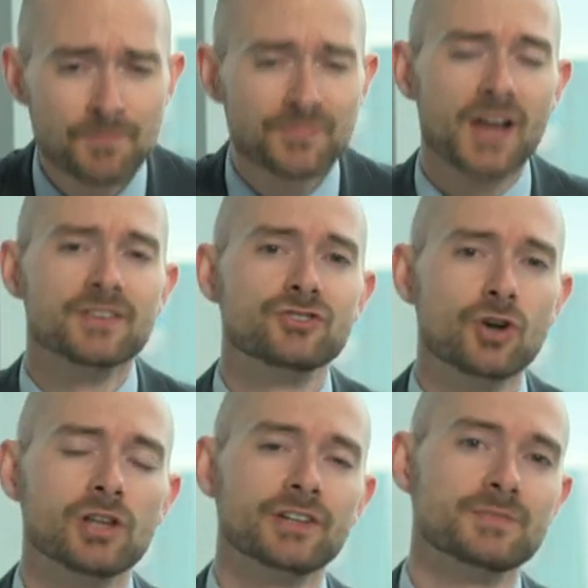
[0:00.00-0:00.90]
And the
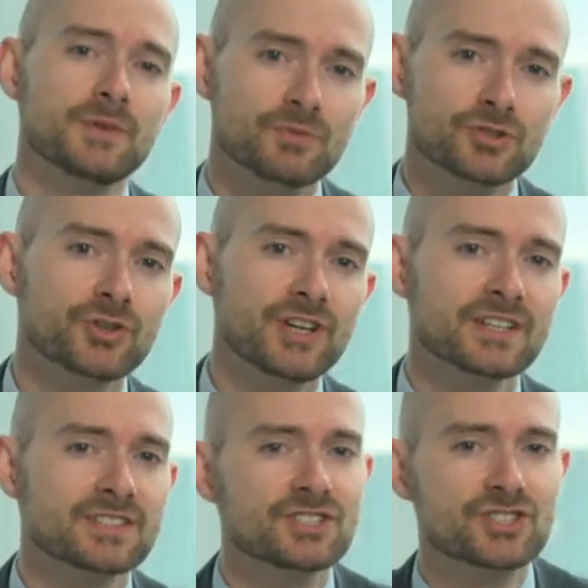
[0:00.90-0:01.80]
dollar has been
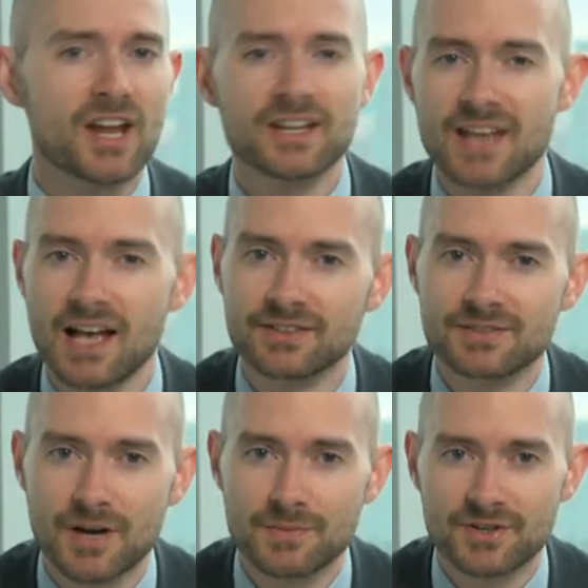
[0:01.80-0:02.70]
retreating since Janet
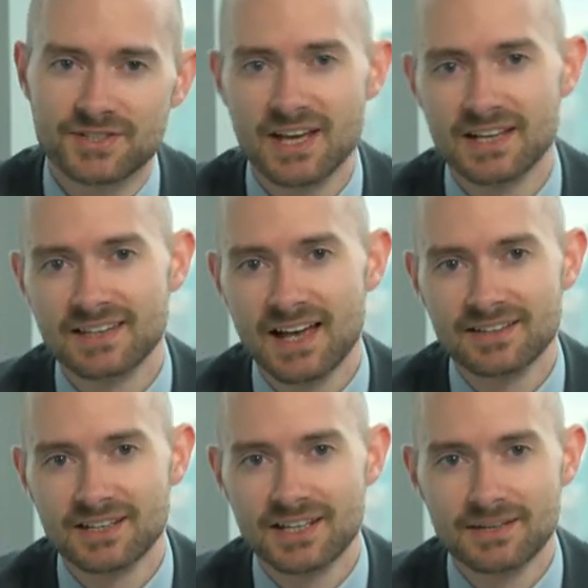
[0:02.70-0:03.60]
Yellen pretty much said
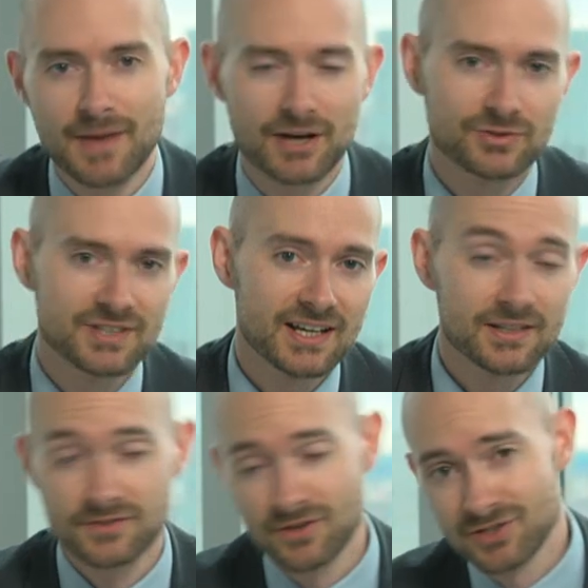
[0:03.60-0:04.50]
that the macro
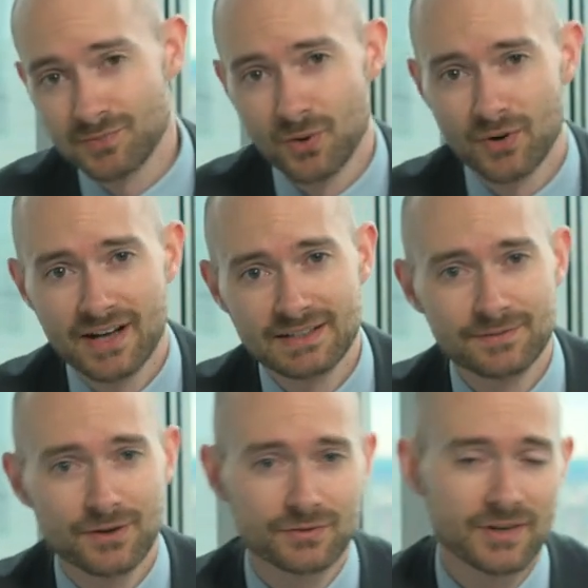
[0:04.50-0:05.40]
data did not support any
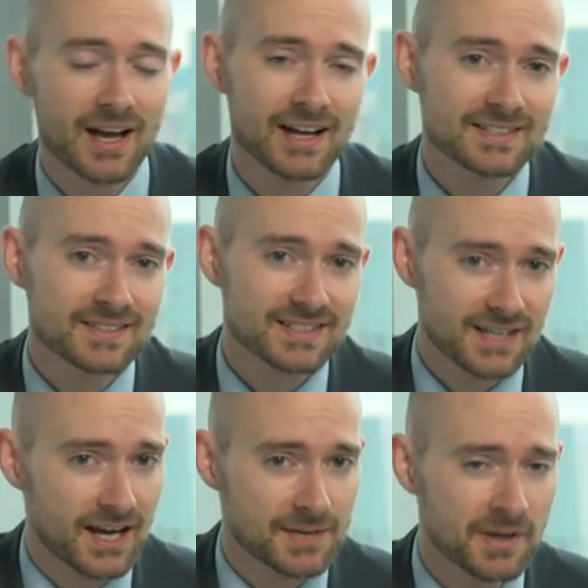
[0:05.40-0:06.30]
further rate hikes at this
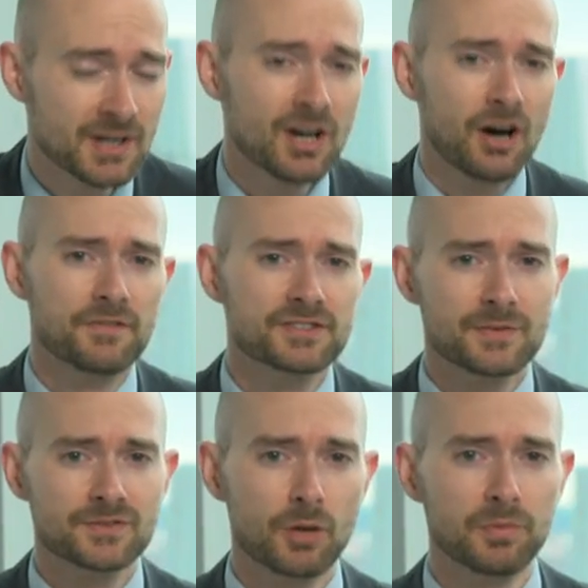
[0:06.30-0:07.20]
time. Obviously,
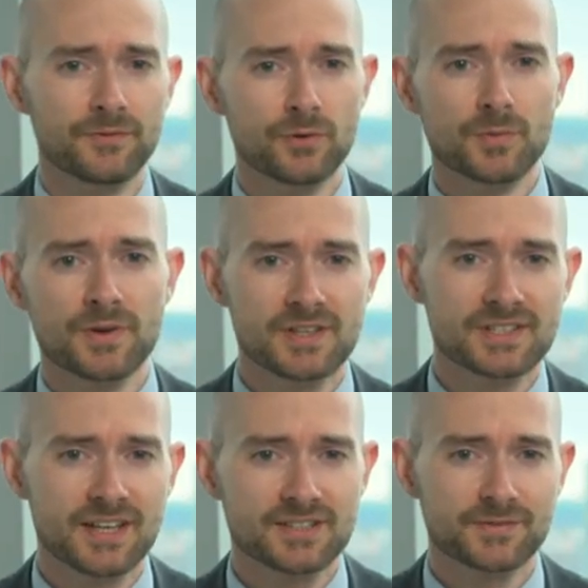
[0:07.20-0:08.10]
we talked before about the
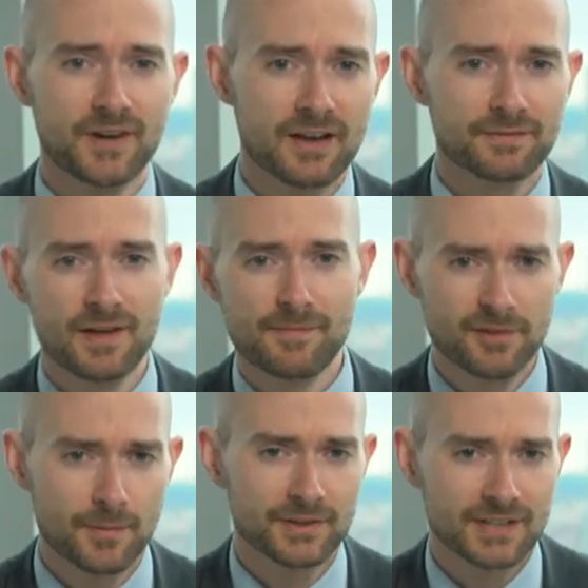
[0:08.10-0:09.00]
schizophrenic flip
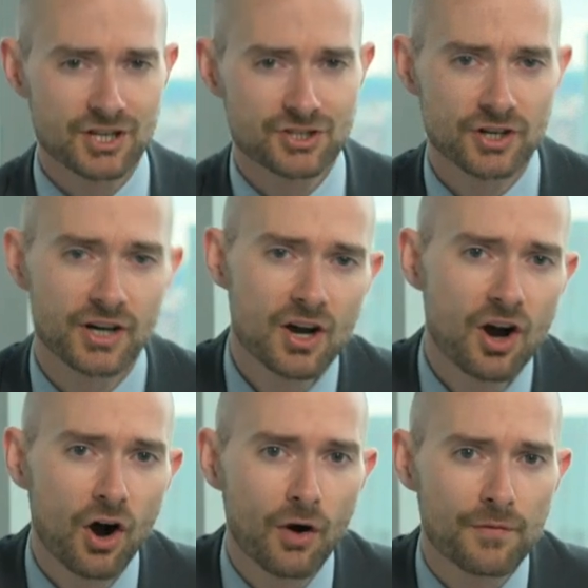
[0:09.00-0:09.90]
flopping nature
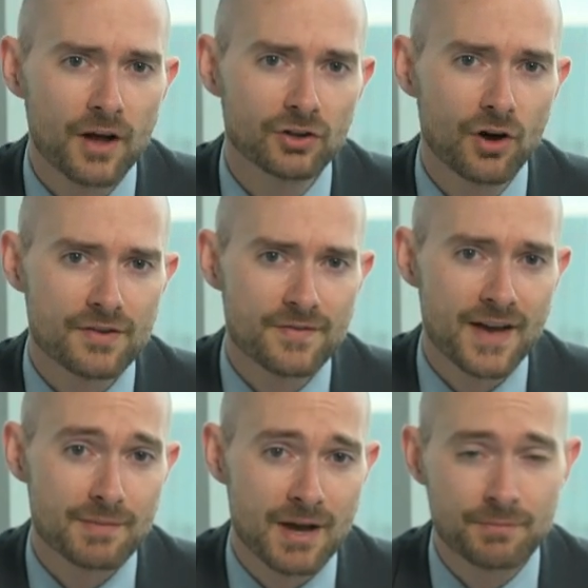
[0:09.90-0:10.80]
of a lot of the
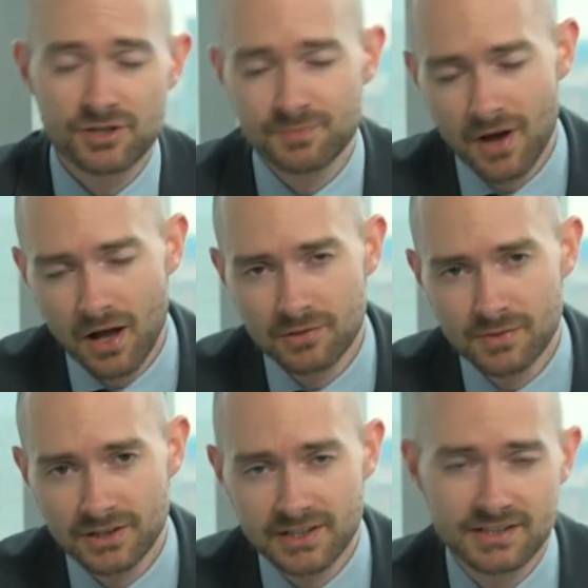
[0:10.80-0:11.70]
Fed members, but
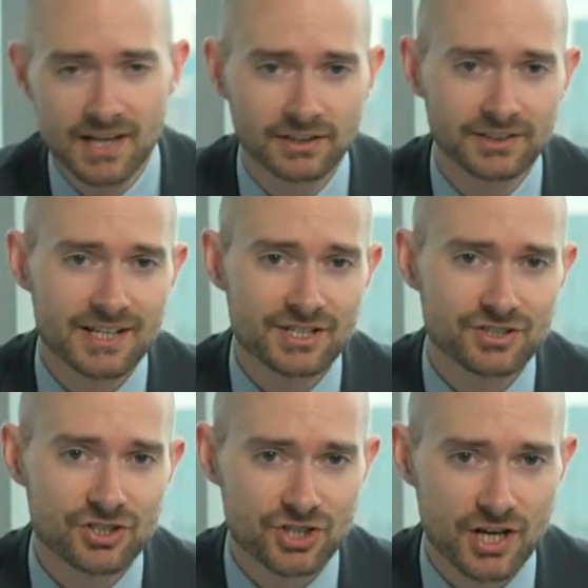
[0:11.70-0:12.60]
ultimately, Yellen is
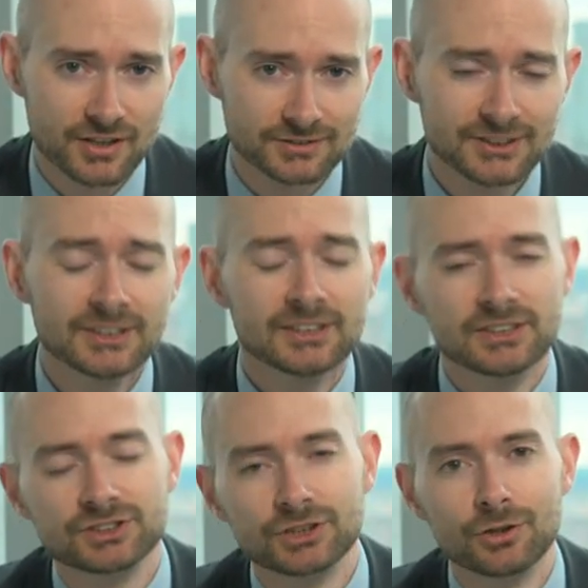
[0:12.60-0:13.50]
the chair.
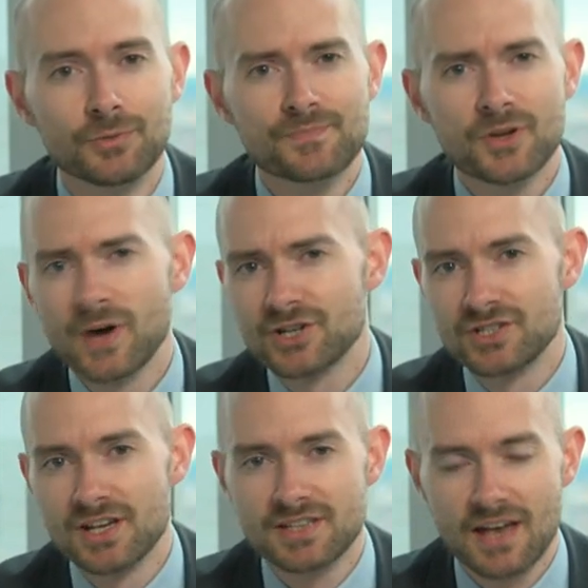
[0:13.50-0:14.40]
So the
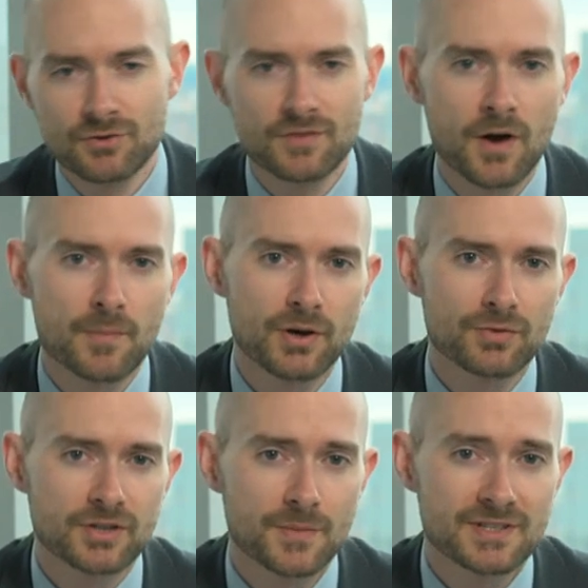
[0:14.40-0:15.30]
question is if non farm
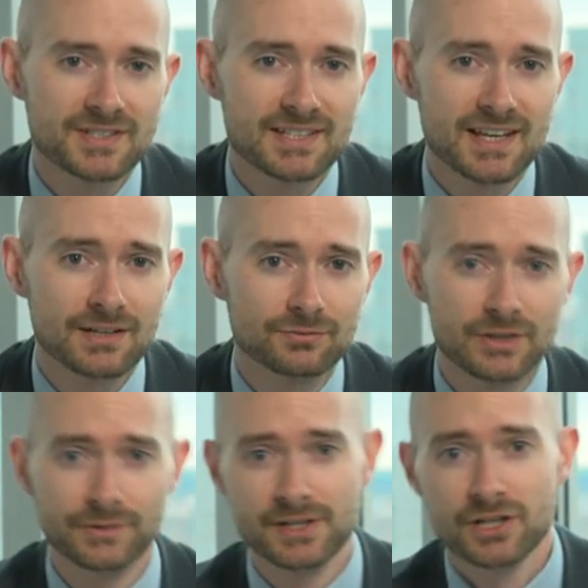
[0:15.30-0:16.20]
payrolls comes in today
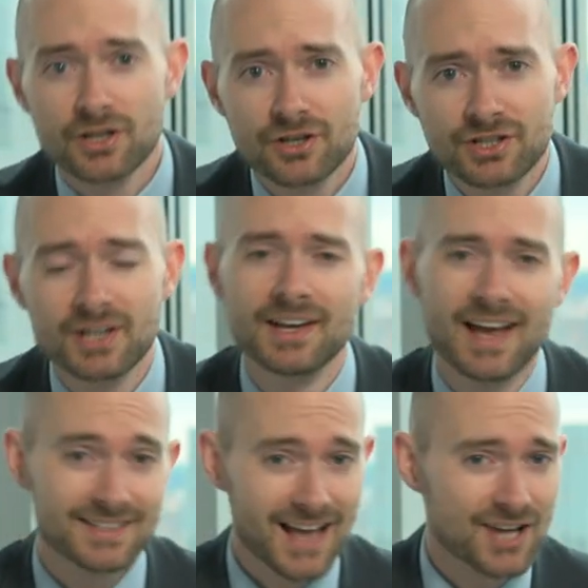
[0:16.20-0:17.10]
really, really good,
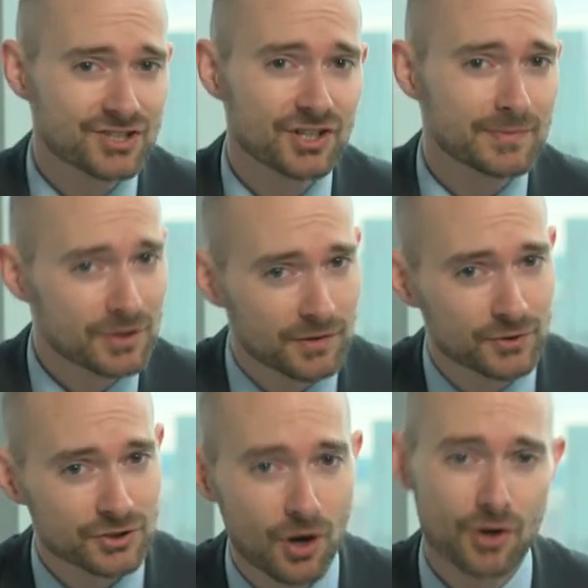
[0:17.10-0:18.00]
is that actually going to be good
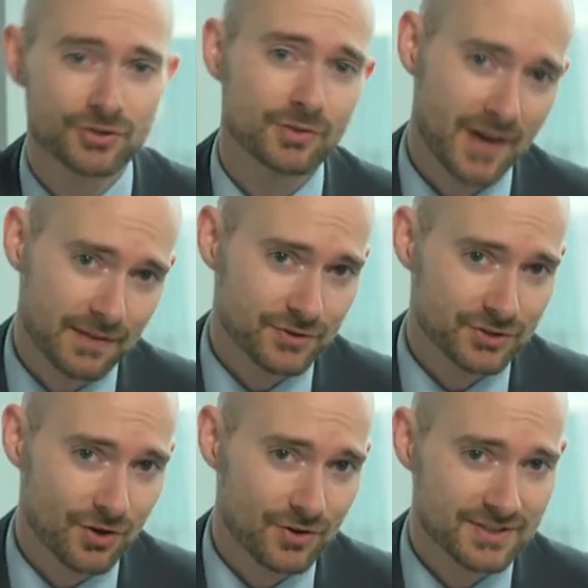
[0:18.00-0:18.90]
for stocks or bad for
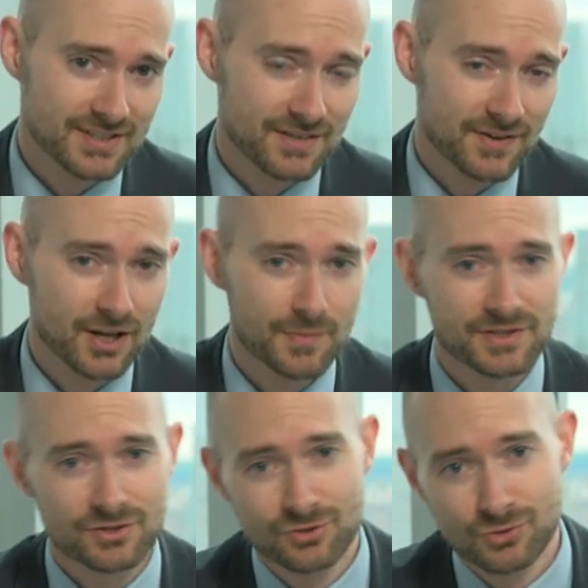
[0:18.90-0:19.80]
stocks? As if it
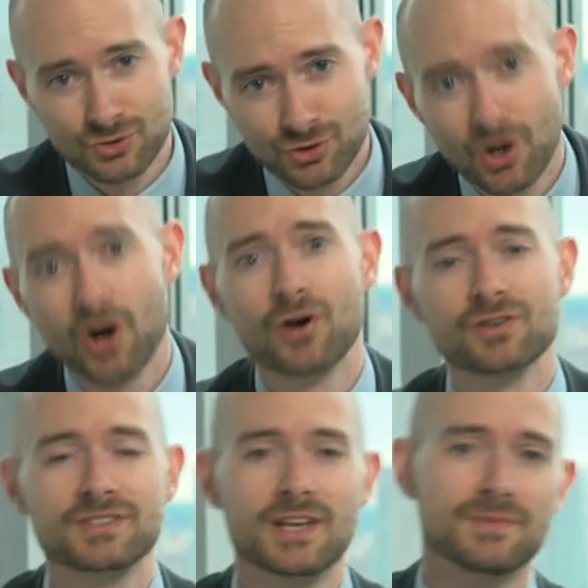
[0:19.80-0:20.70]
comes in too
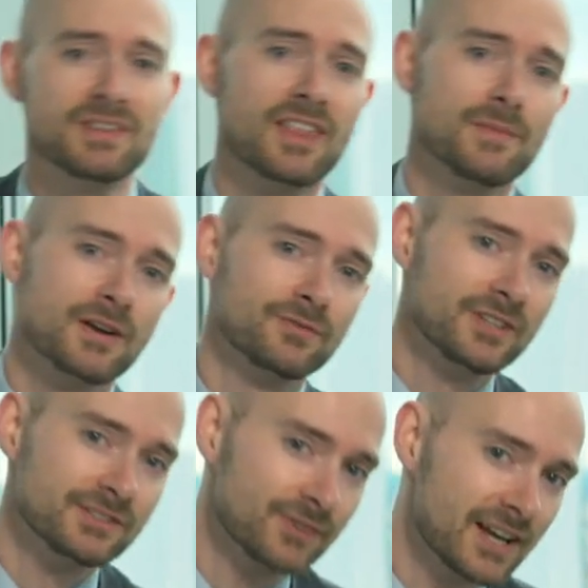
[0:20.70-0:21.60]
strong, does that mean that they might
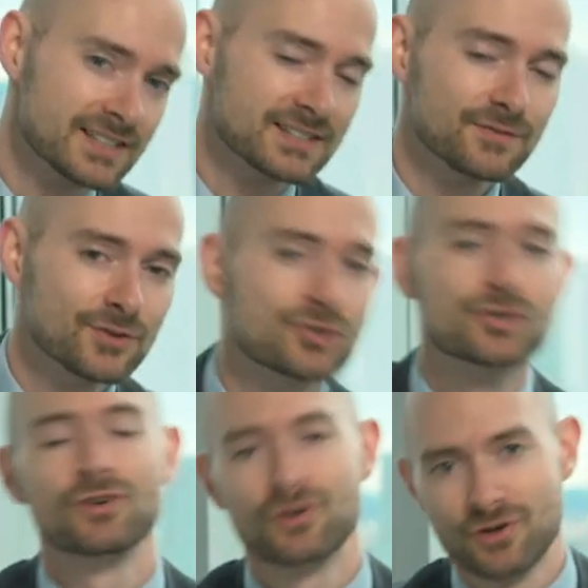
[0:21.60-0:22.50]
raise rates in the
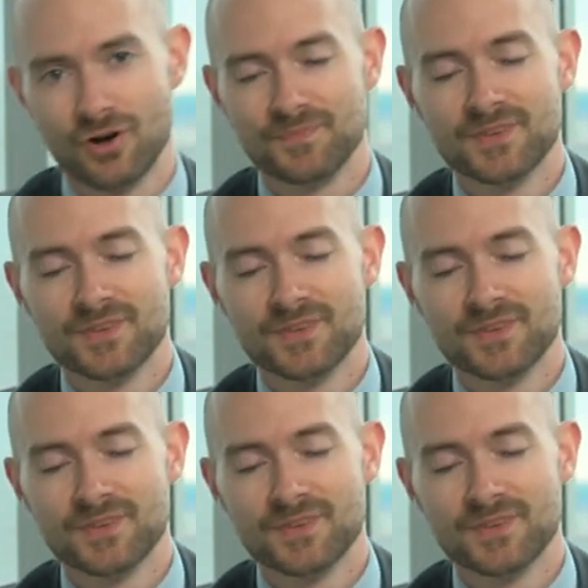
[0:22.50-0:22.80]
future or not?